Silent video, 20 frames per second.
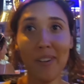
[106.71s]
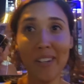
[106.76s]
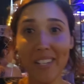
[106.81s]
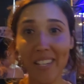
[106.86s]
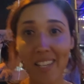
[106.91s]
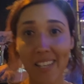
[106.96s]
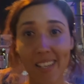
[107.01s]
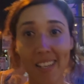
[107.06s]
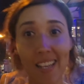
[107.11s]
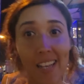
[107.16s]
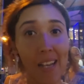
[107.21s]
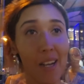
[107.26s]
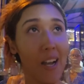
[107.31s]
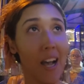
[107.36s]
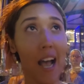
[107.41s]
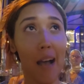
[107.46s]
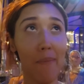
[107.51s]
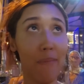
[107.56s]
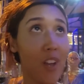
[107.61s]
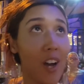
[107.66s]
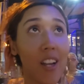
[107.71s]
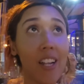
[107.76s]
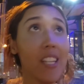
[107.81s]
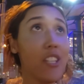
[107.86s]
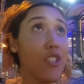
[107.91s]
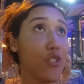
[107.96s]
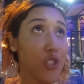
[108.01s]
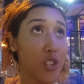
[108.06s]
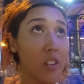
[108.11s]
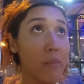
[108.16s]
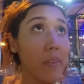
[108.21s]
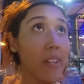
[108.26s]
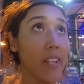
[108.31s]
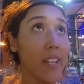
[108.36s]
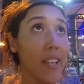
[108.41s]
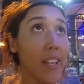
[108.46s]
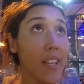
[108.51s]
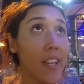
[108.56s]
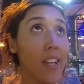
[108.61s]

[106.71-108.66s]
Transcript: but I'm not in Germany.